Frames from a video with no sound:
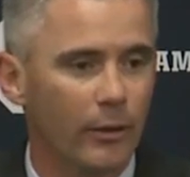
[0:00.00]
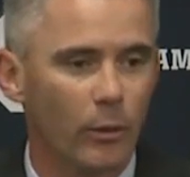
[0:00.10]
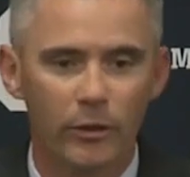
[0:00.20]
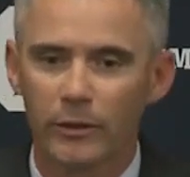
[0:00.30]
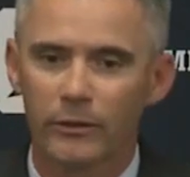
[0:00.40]

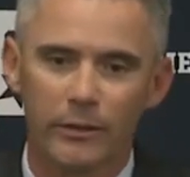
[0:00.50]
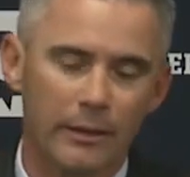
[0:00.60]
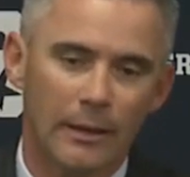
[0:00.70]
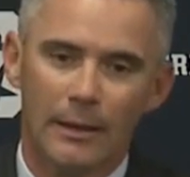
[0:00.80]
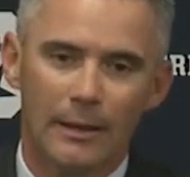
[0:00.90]
whether it's
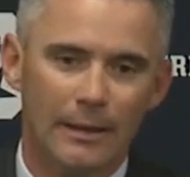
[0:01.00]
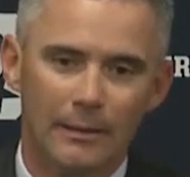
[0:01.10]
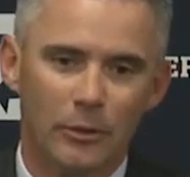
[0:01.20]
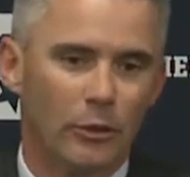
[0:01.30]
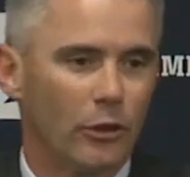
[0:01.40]
the
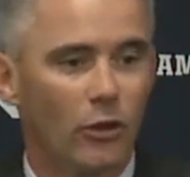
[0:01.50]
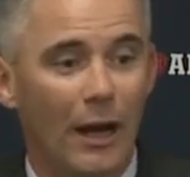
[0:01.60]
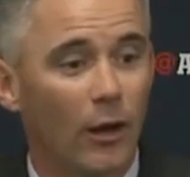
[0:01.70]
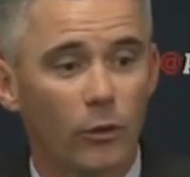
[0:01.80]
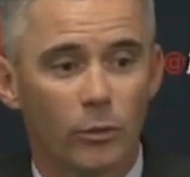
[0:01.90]
uh, you know the
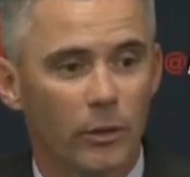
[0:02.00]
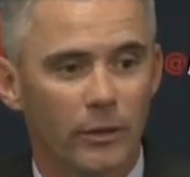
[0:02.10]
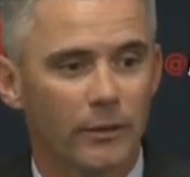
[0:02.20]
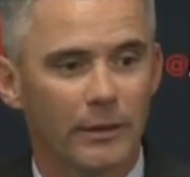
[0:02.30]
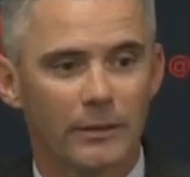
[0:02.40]
crowd,
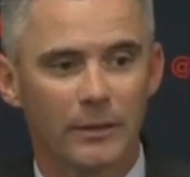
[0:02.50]
whether the,